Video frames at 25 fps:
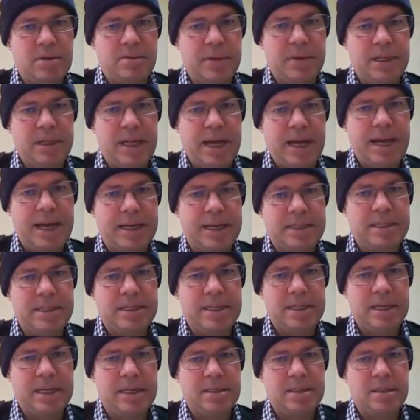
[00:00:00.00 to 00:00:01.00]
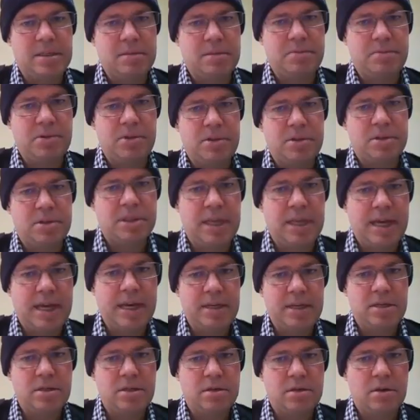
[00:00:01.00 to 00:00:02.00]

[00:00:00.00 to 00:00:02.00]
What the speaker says: So we'll add 6 to both sides.